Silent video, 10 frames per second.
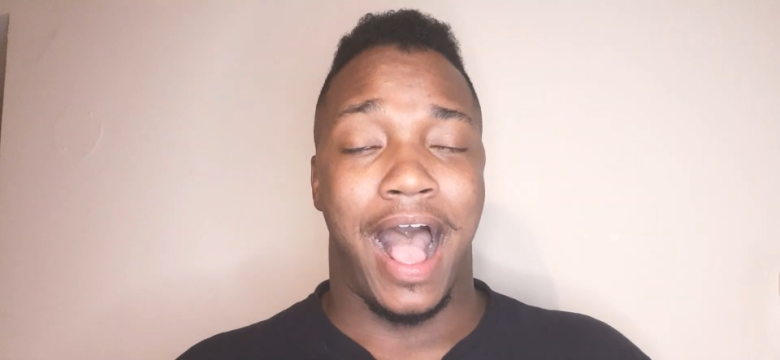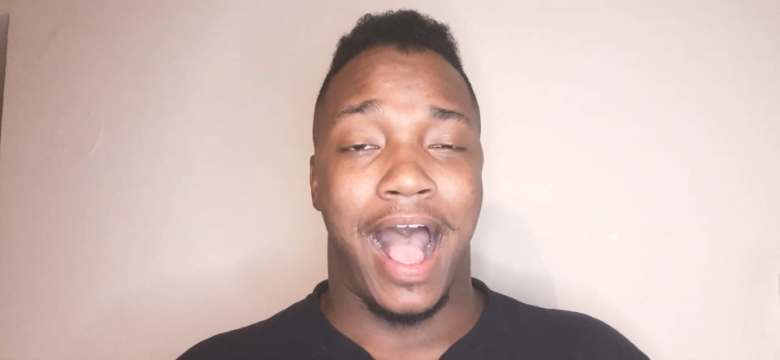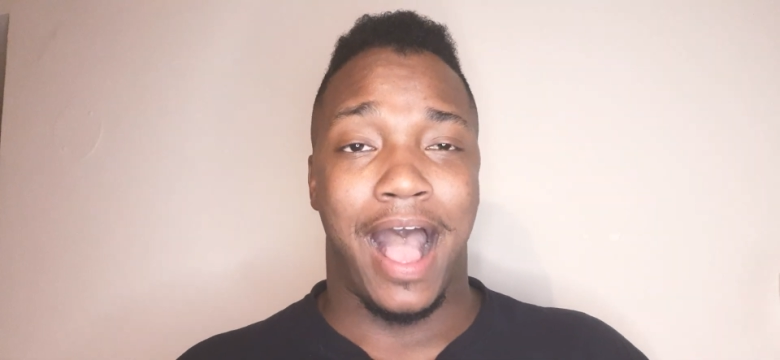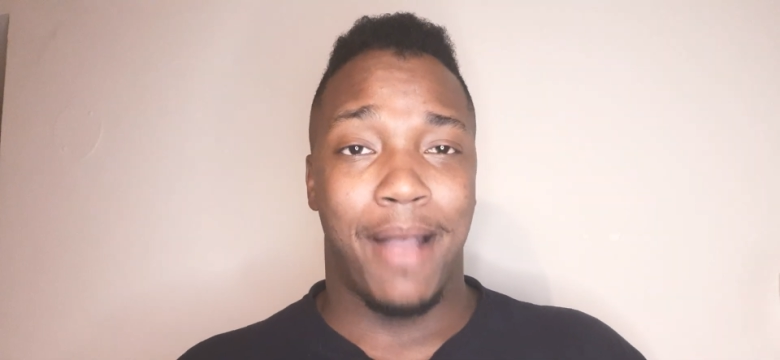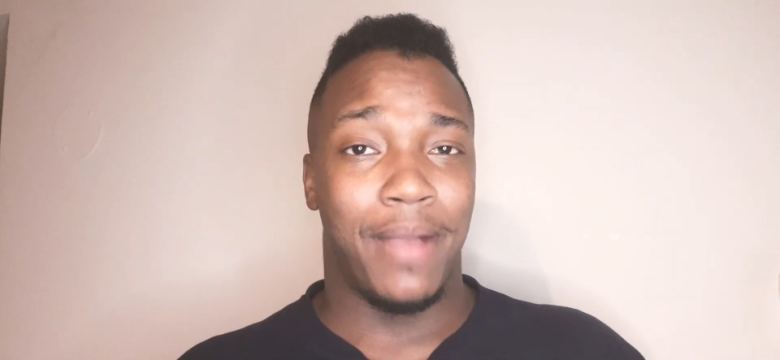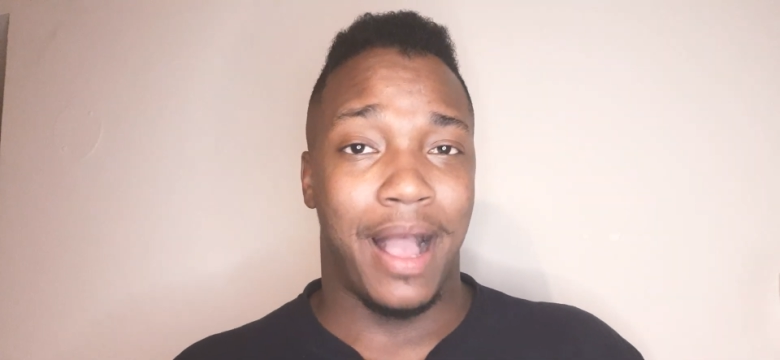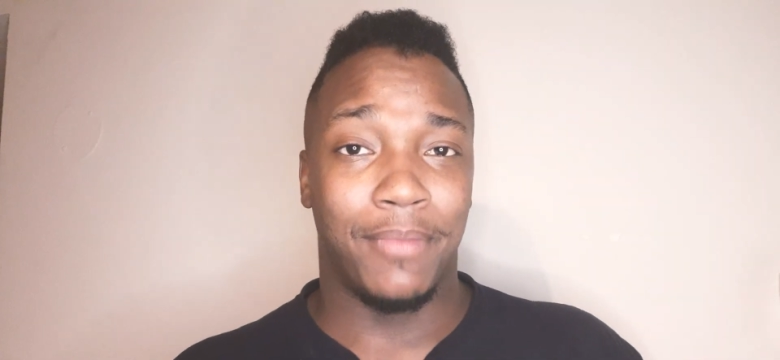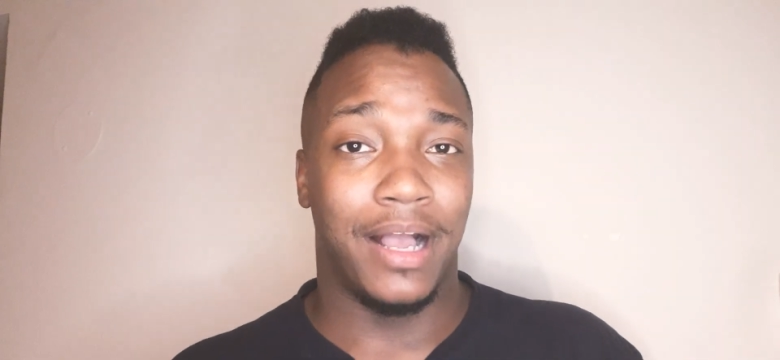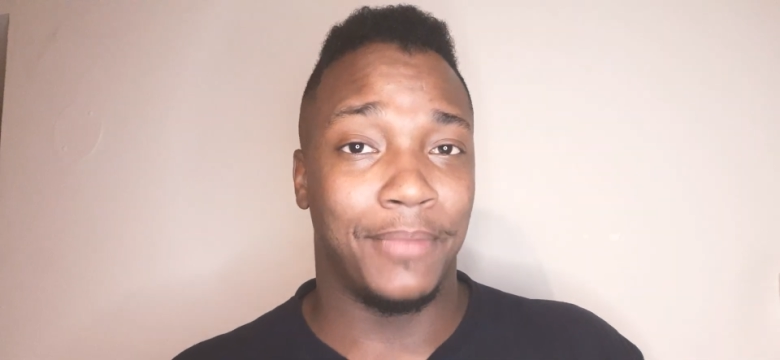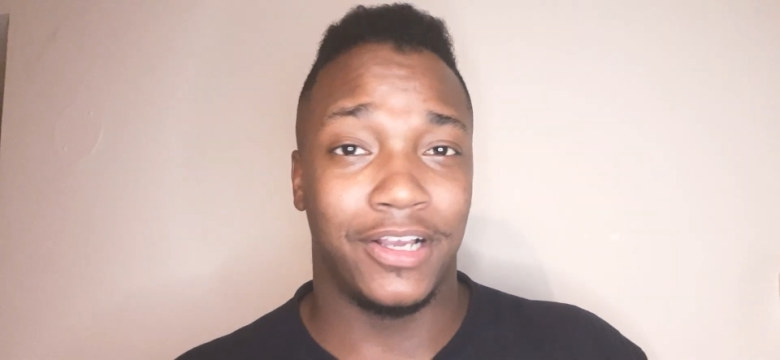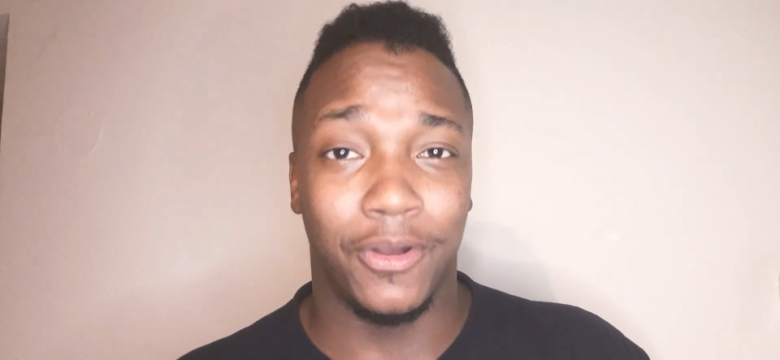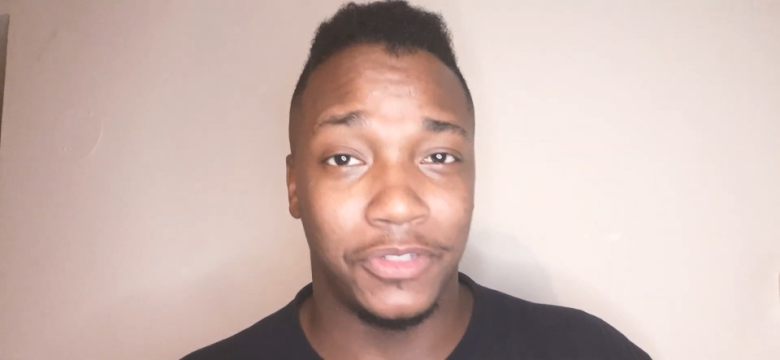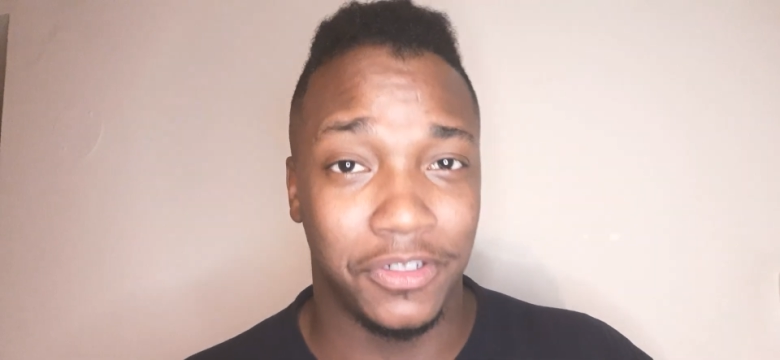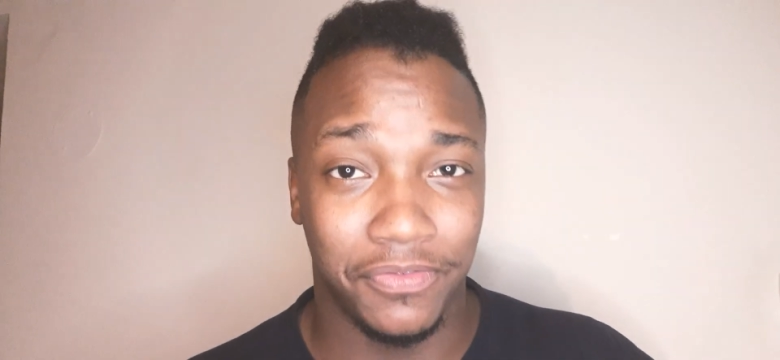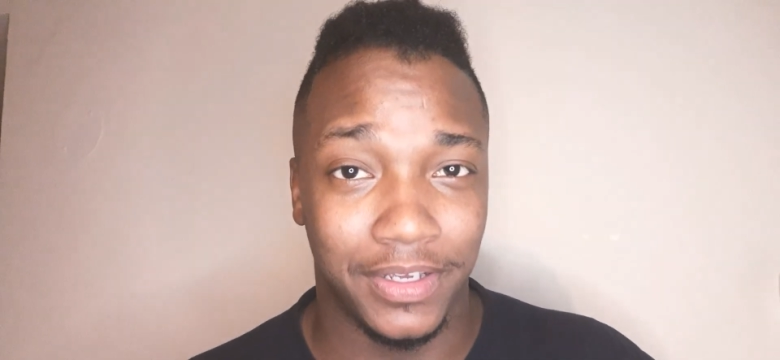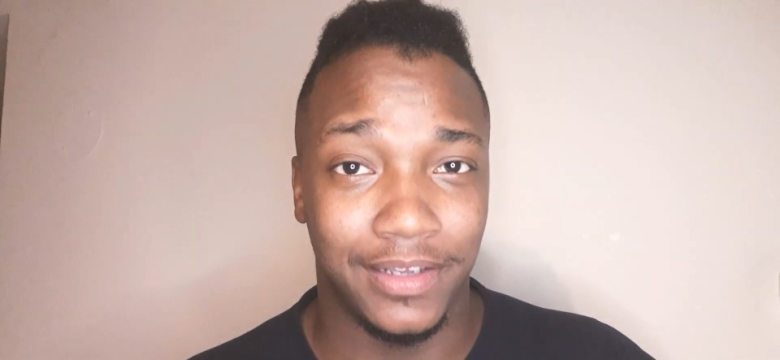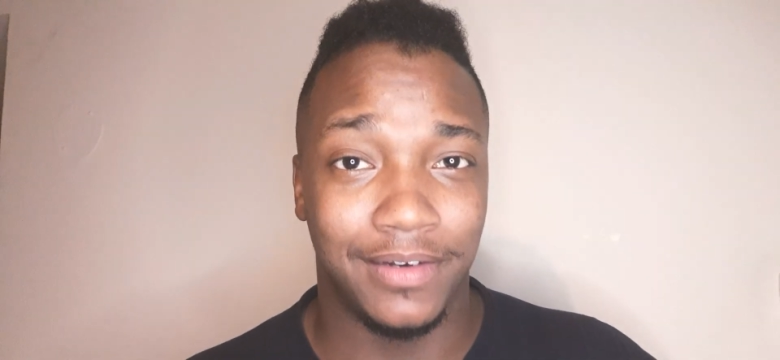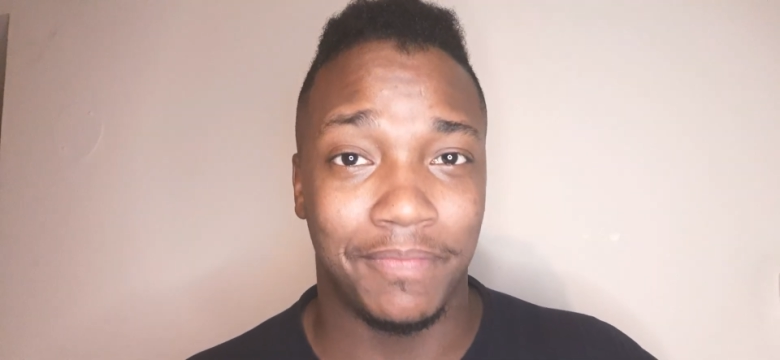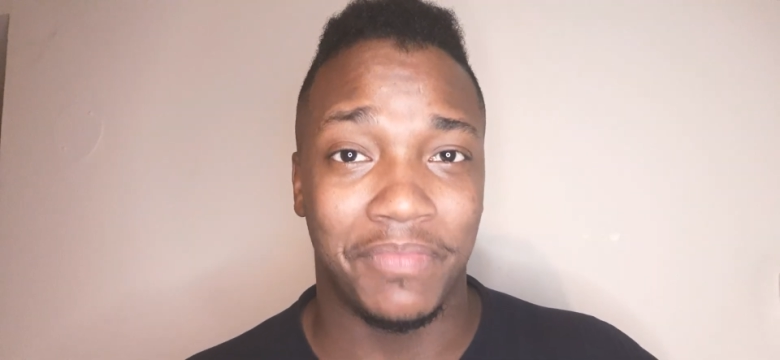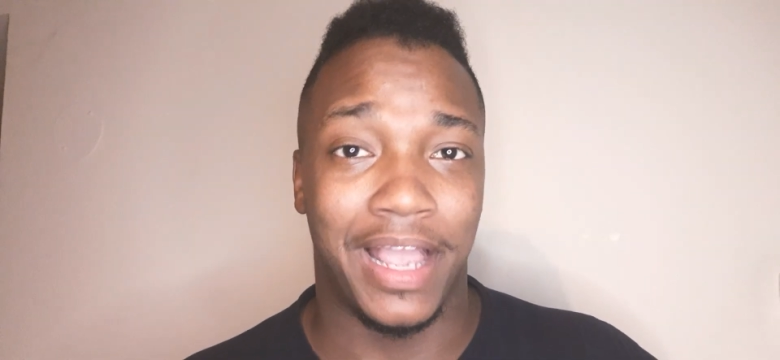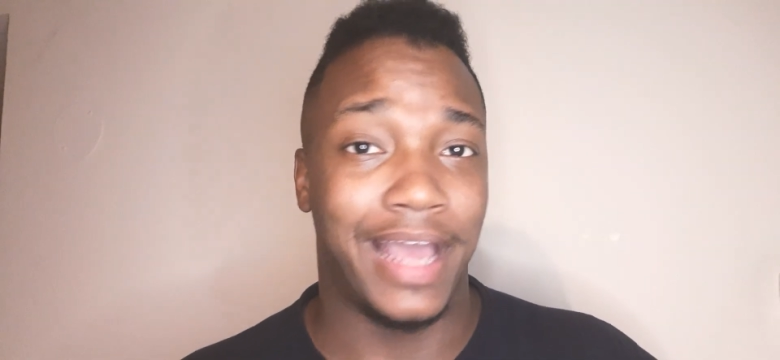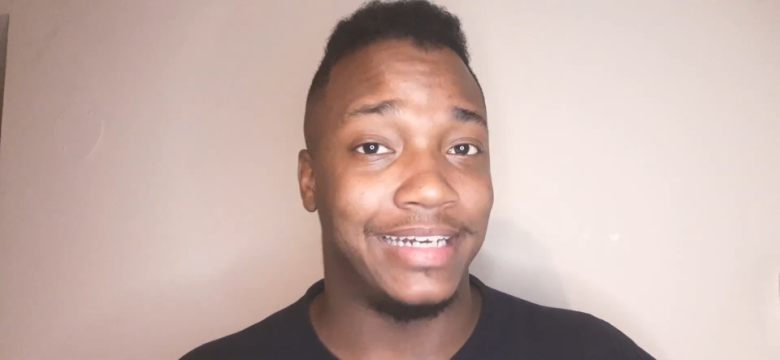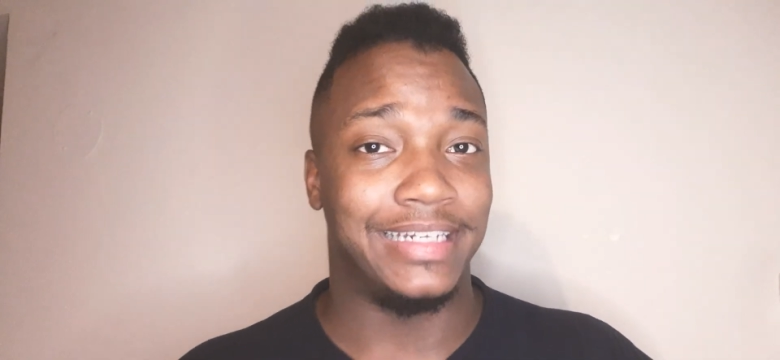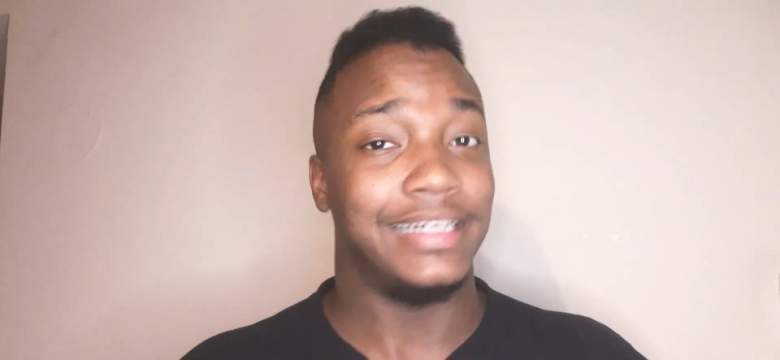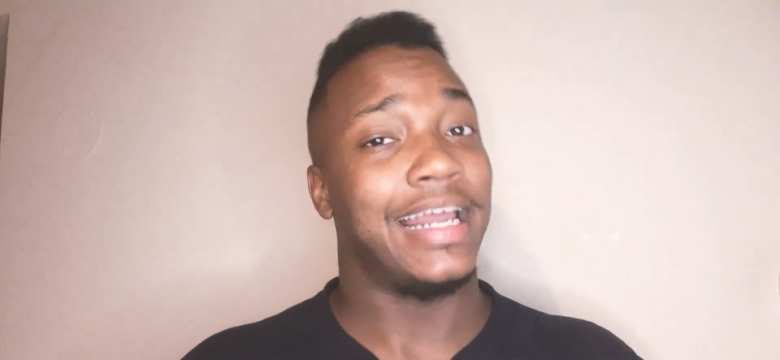I'm a Costa fan. I did